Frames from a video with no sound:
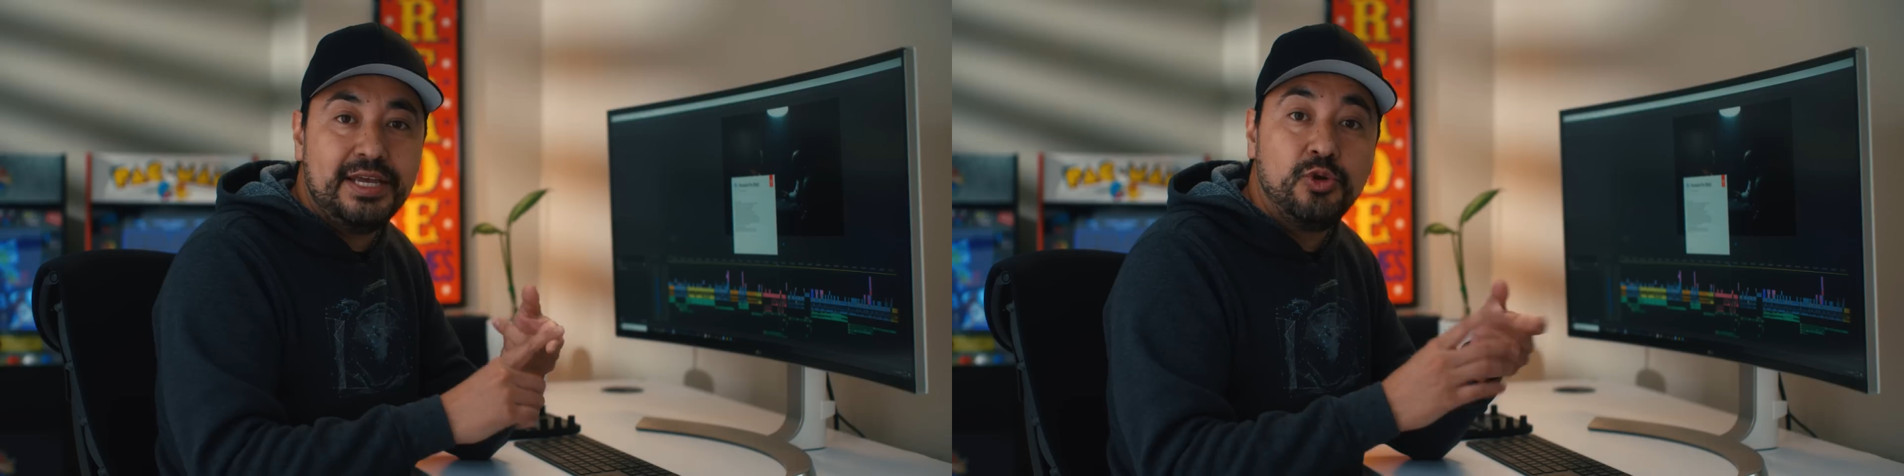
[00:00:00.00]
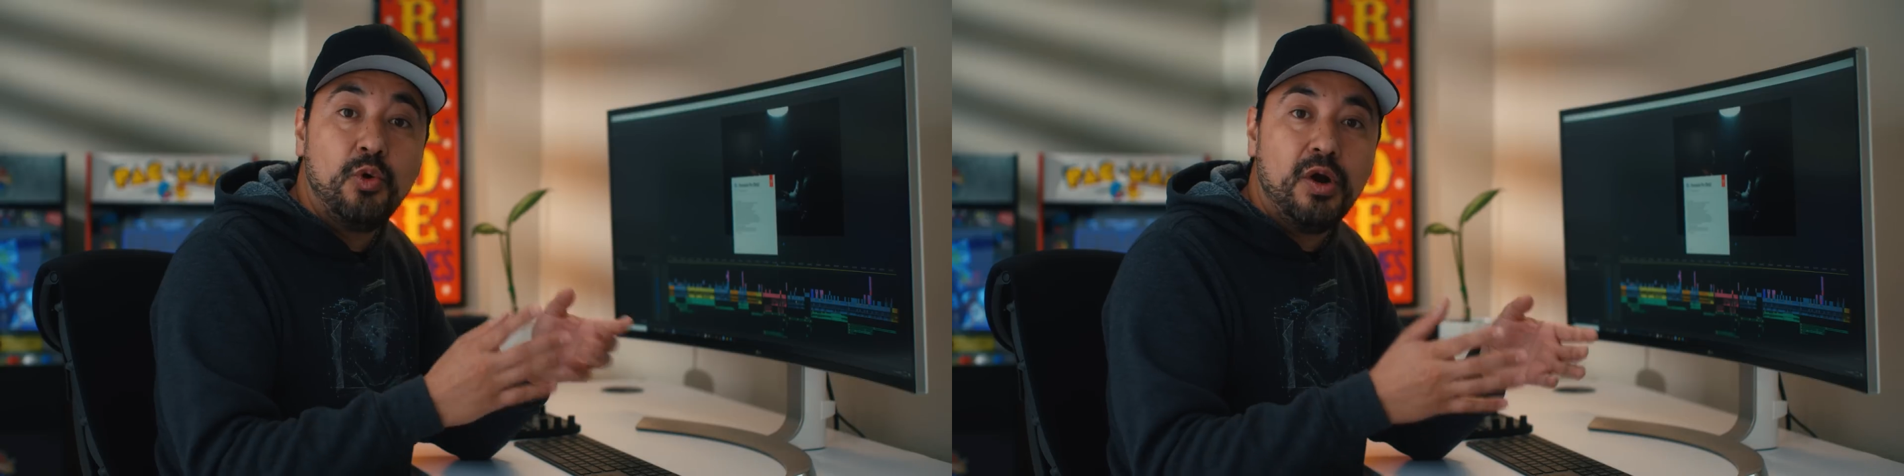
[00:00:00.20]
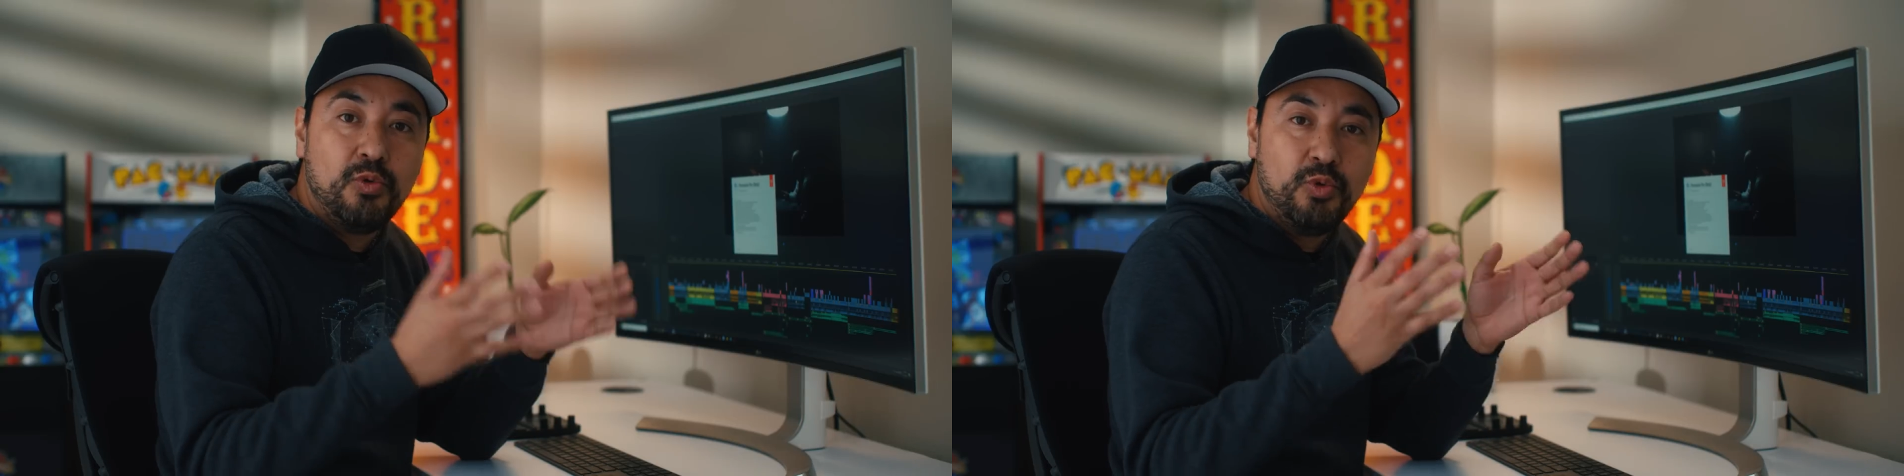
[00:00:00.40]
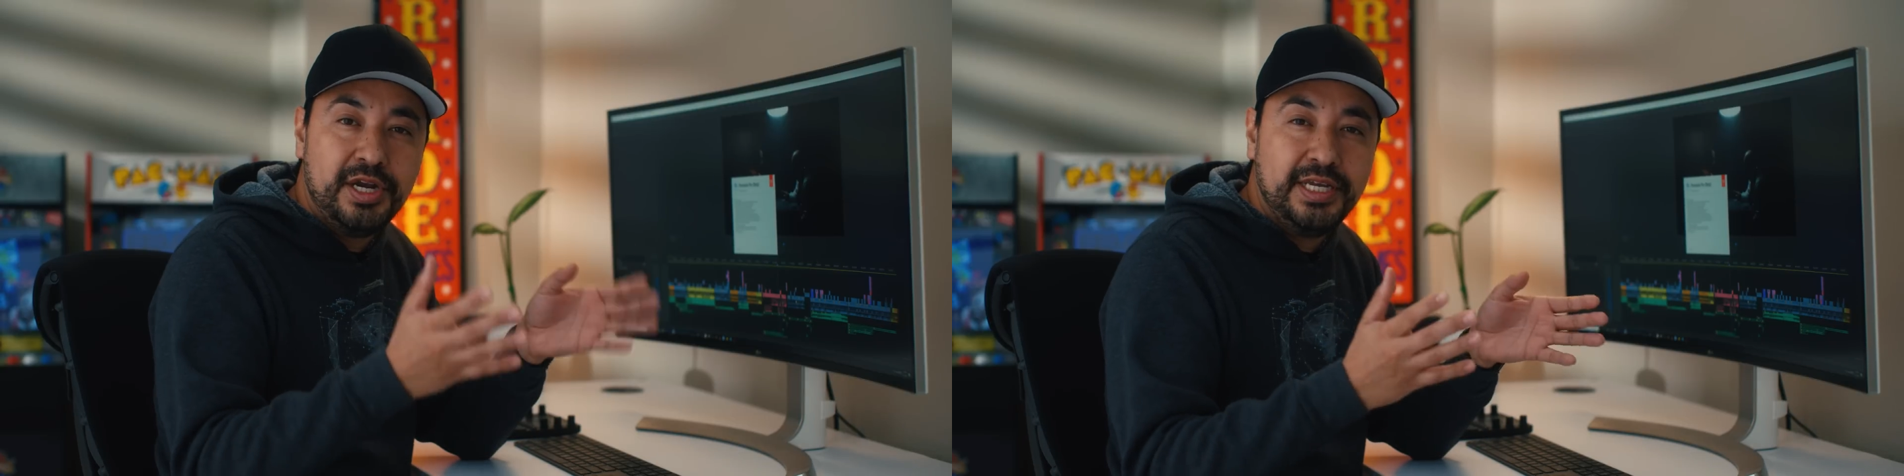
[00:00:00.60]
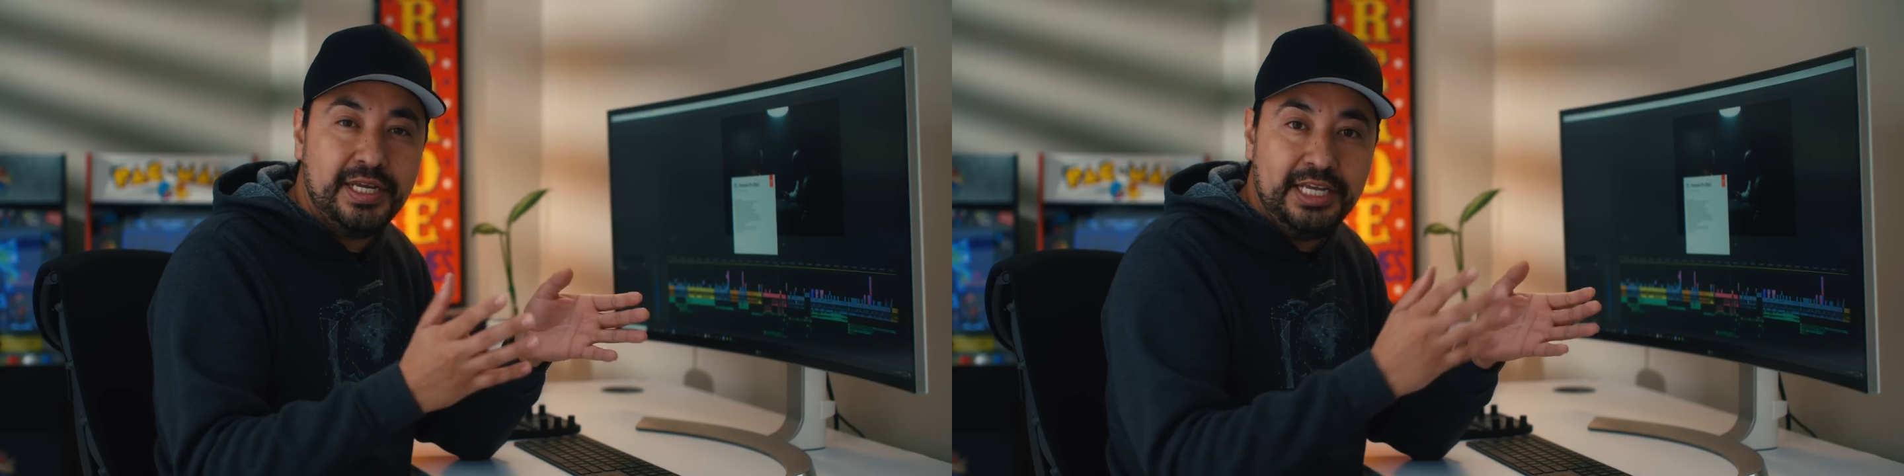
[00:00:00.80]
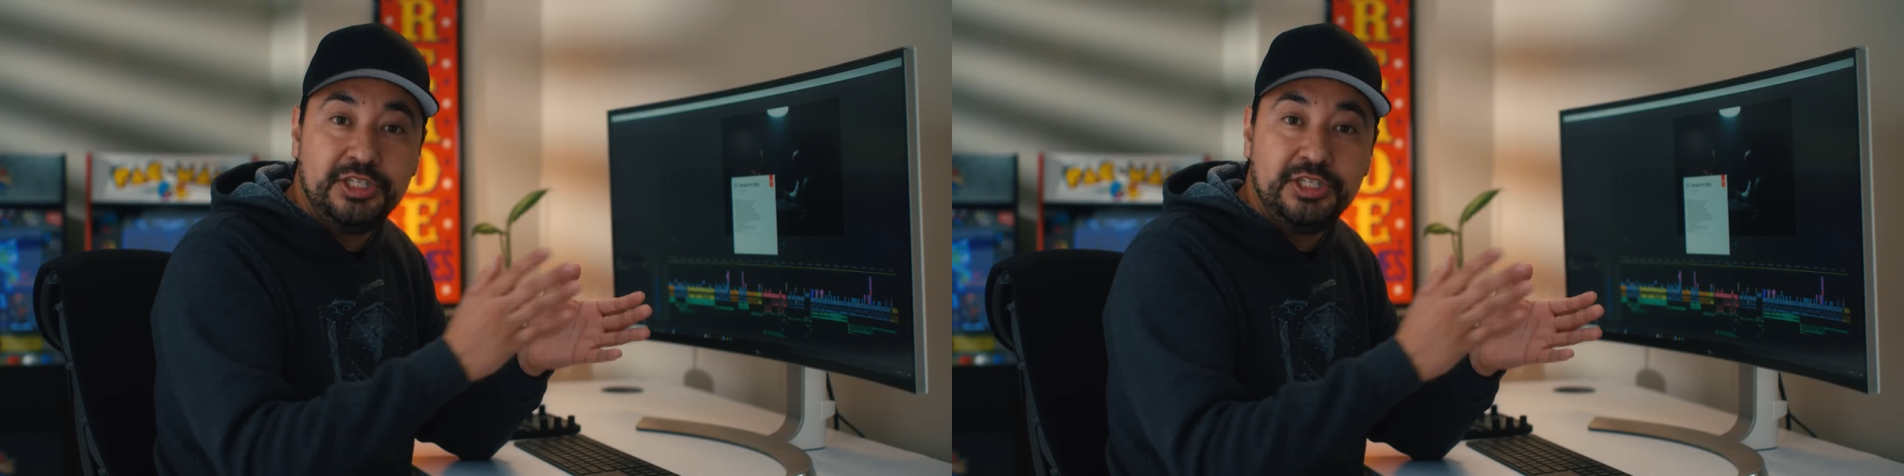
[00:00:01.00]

that you are running a